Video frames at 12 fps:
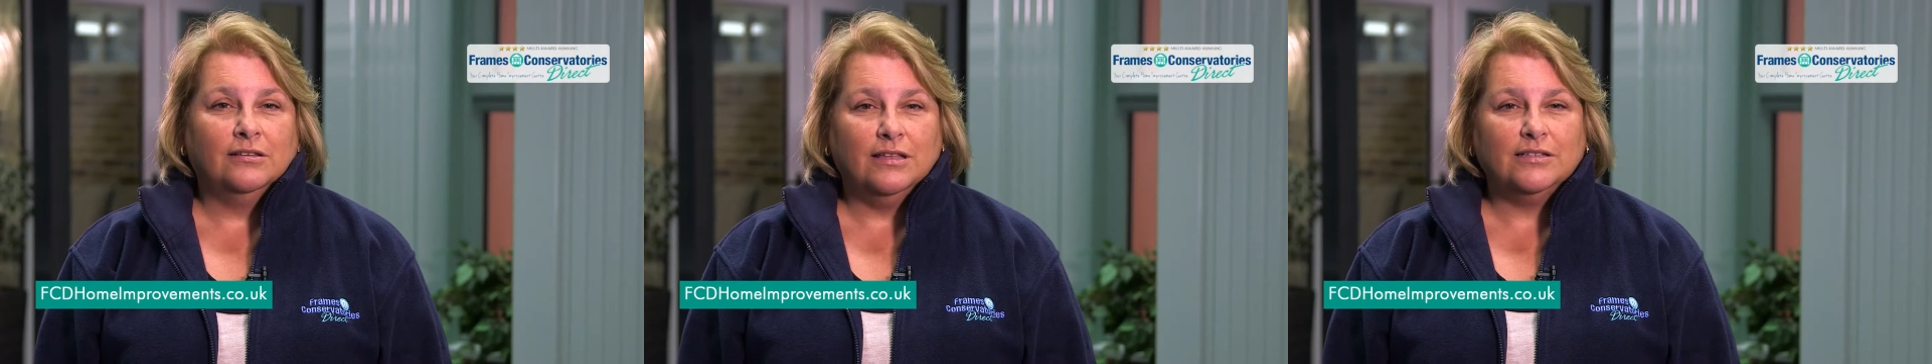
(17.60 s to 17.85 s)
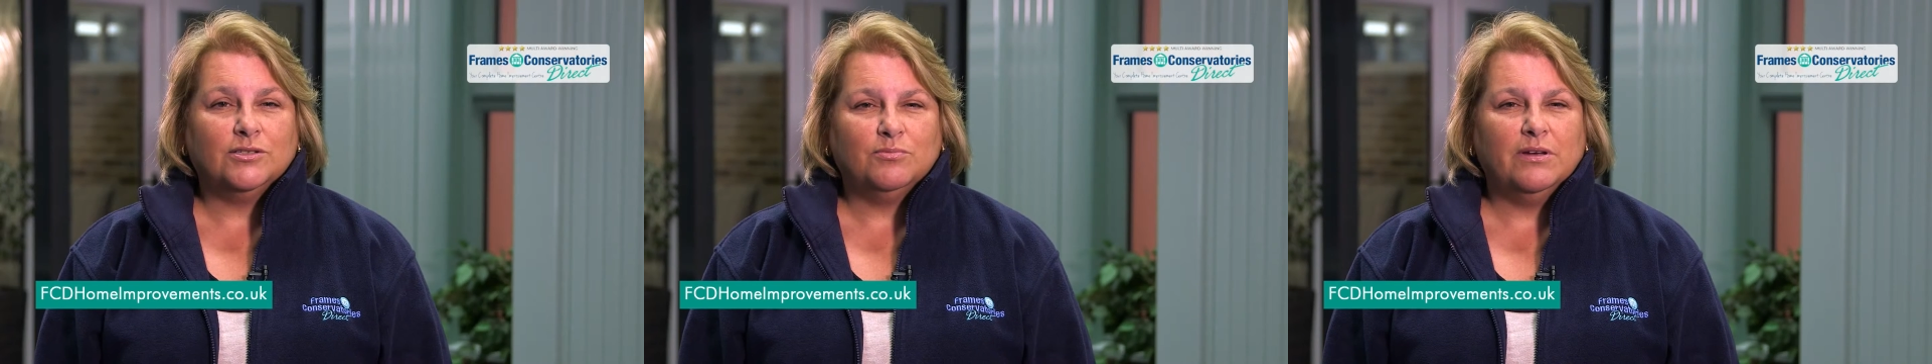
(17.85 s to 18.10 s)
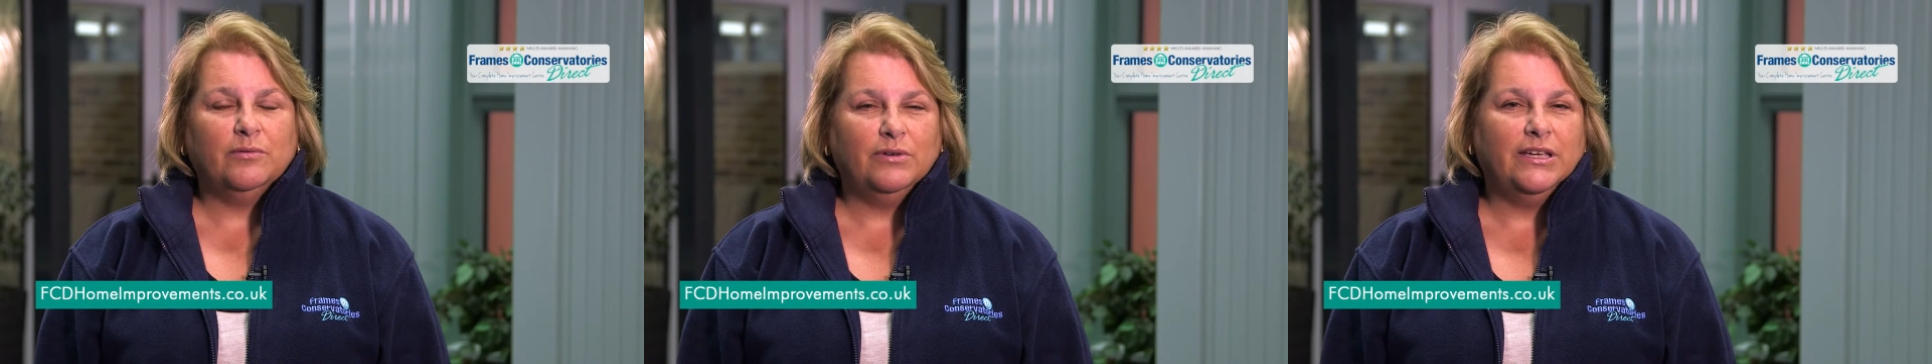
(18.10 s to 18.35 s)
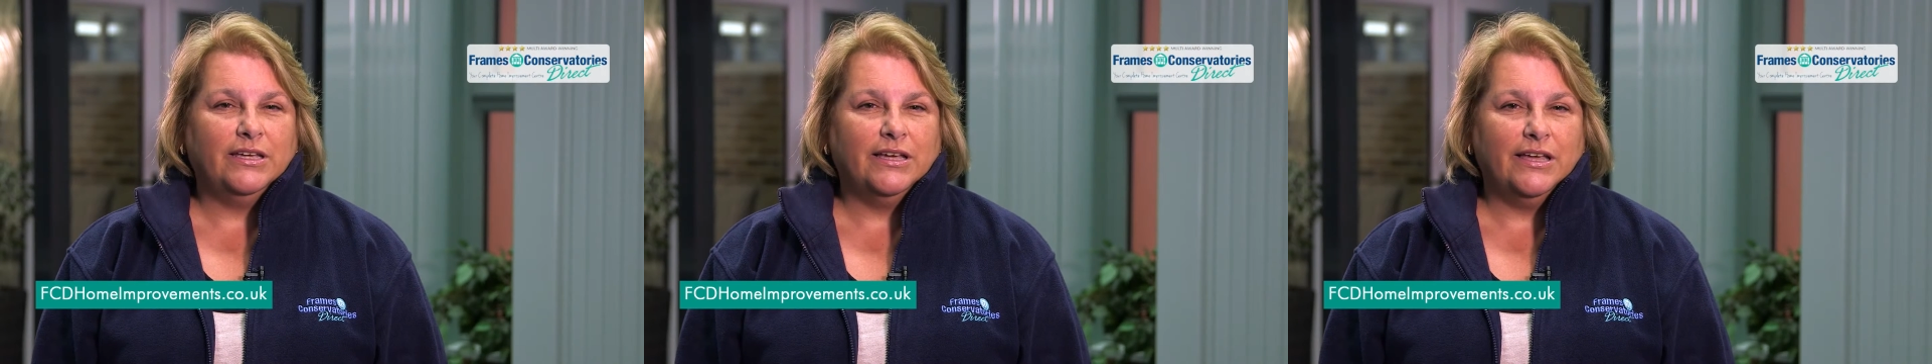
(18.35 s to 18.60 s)
That's why
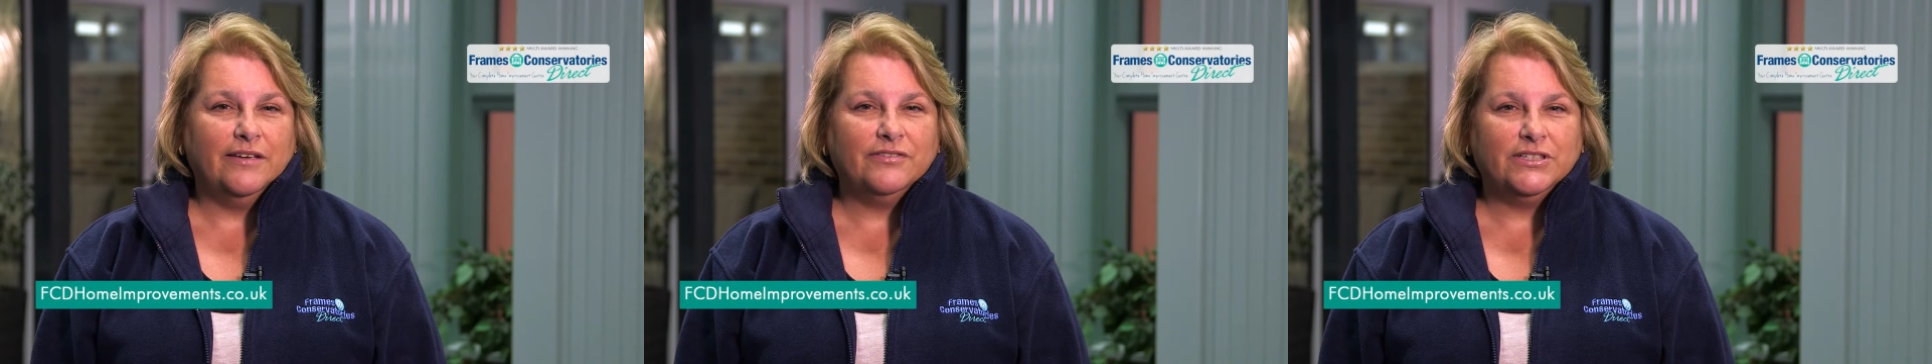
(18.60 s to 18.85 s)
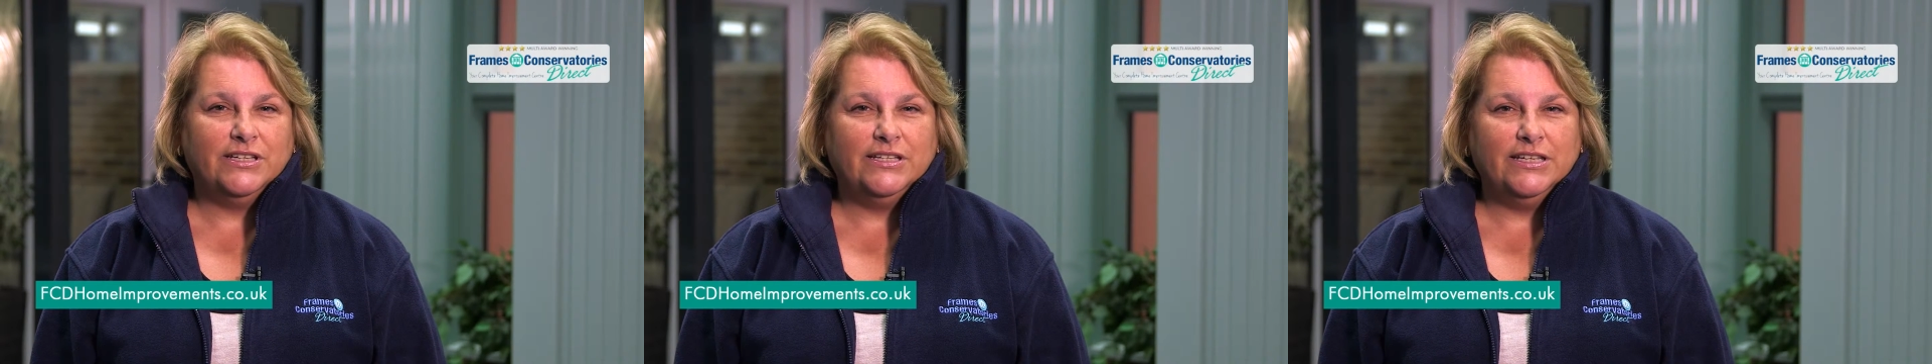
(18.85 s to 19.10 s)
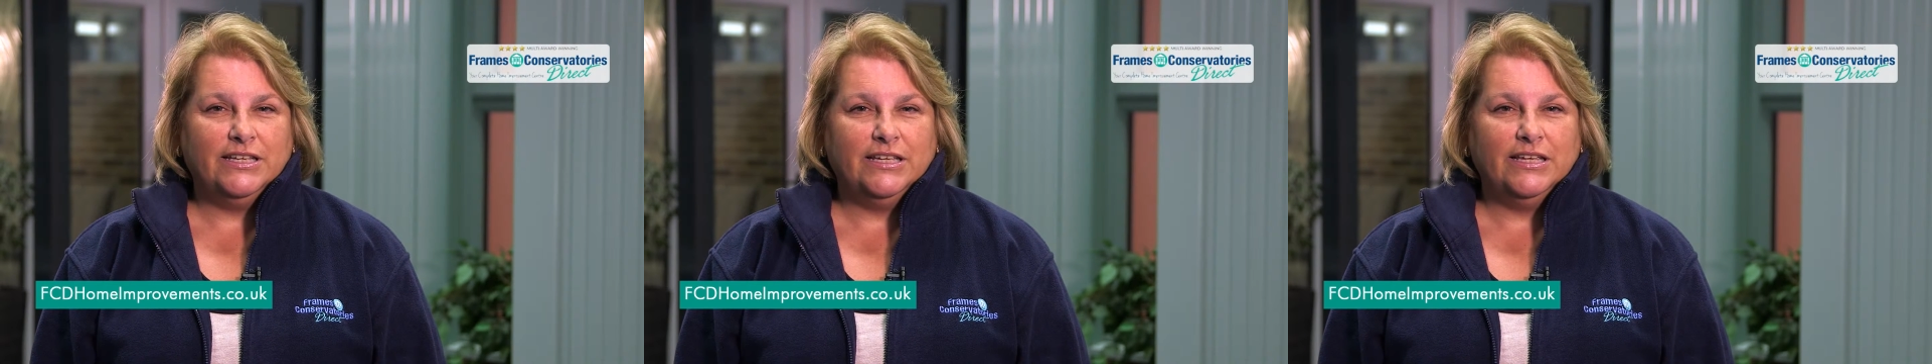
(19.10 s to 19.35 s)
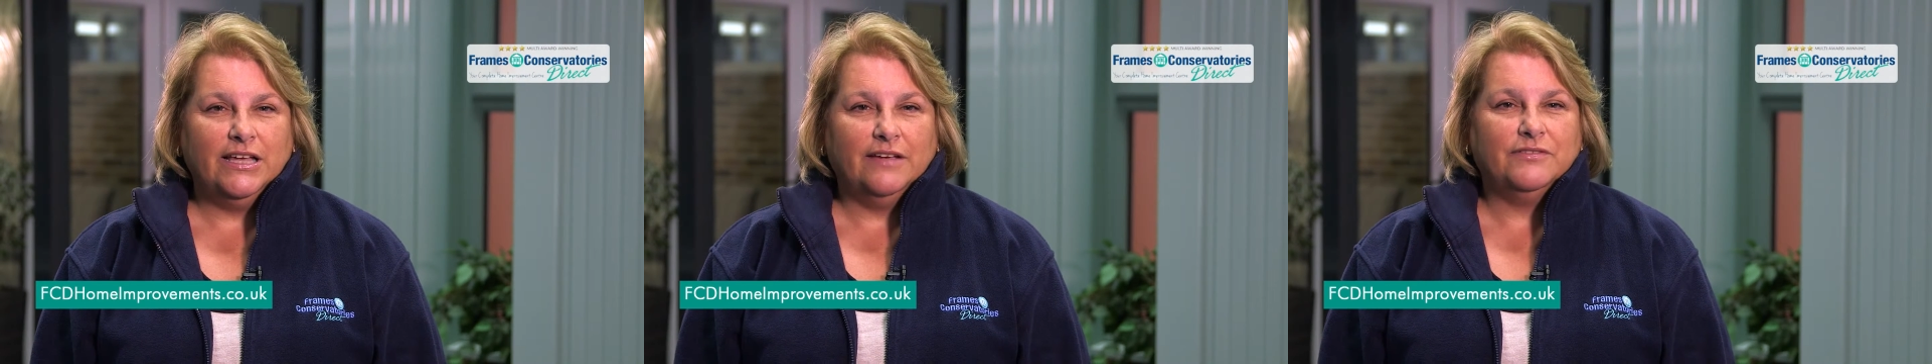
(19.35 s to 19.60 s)
we at
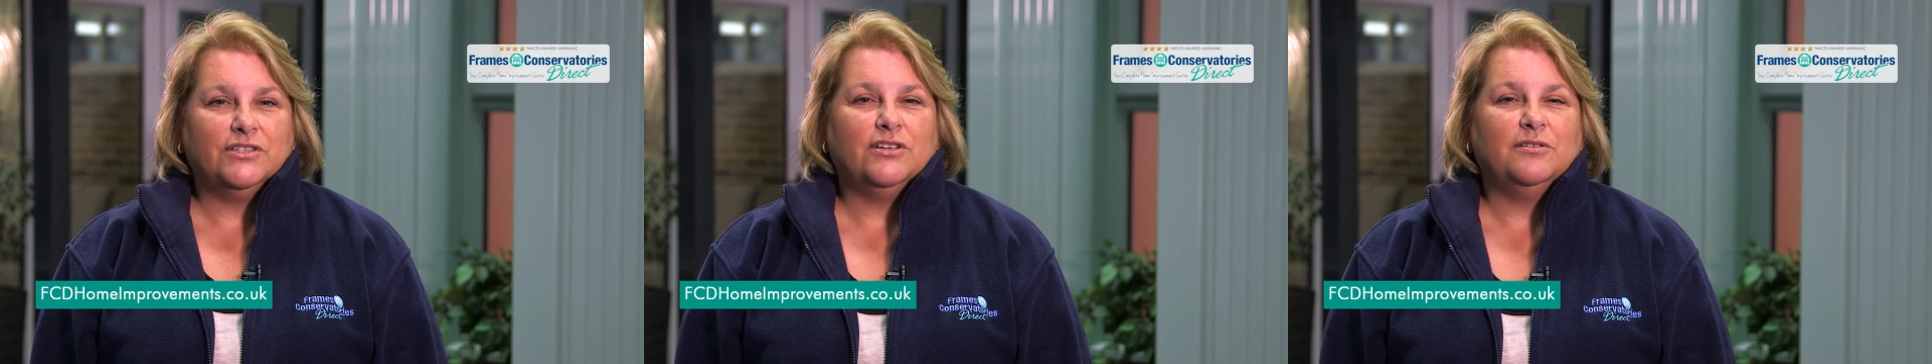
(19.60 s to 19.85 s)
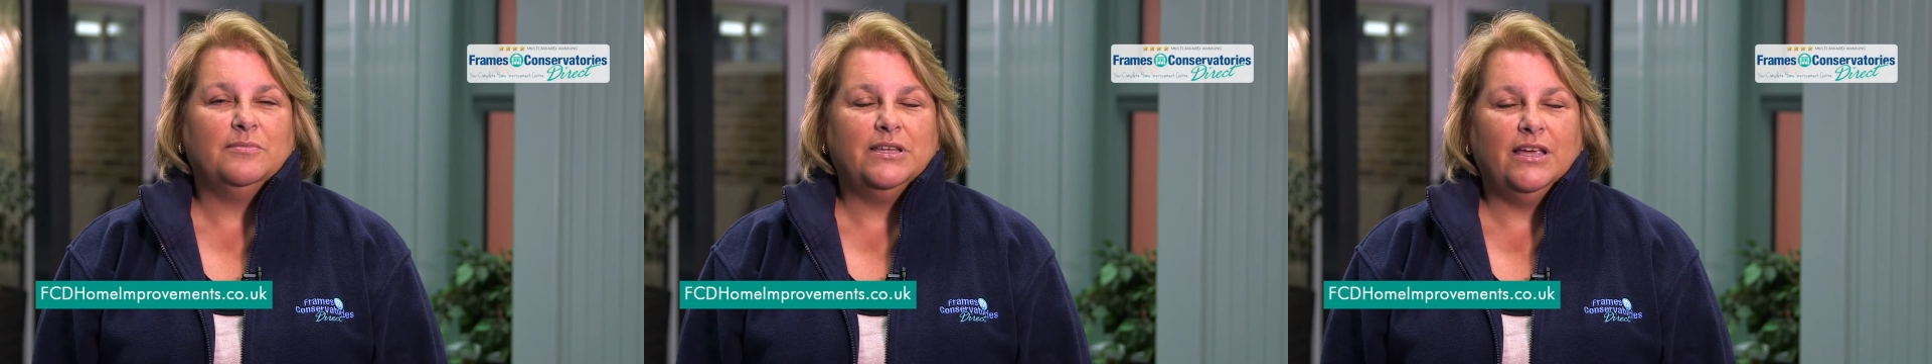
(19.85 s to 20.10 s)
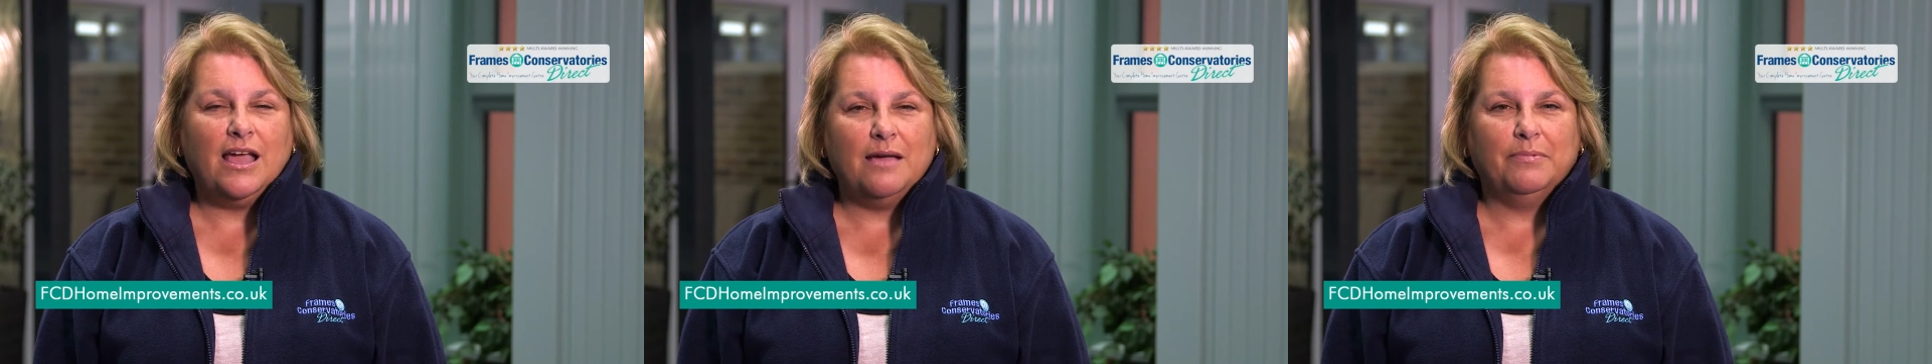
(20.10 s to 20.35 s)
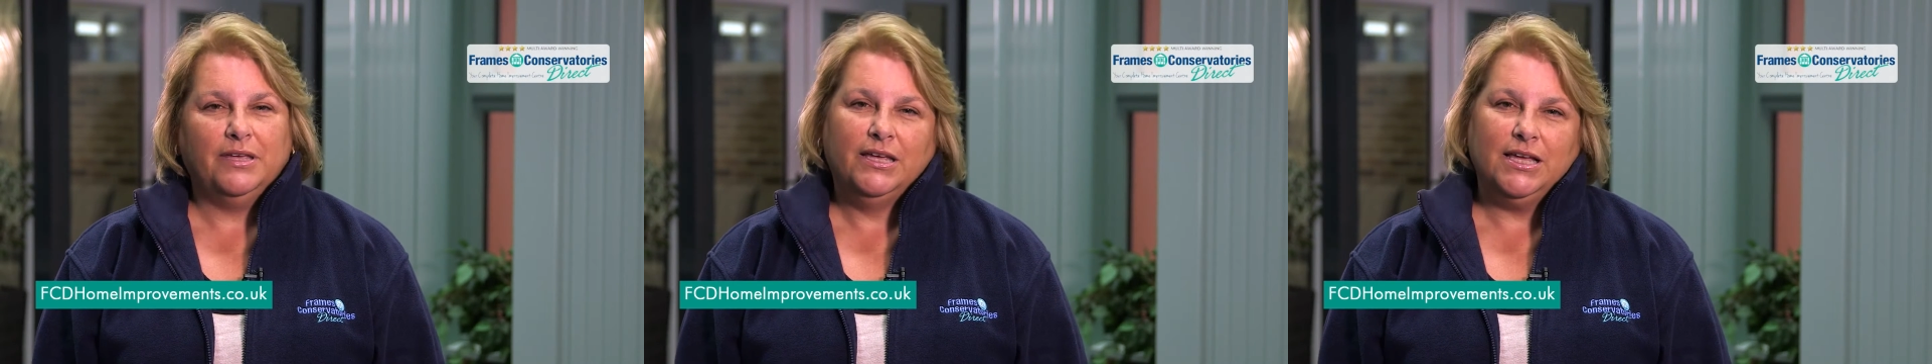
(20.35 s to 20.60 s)
FCD have so many happy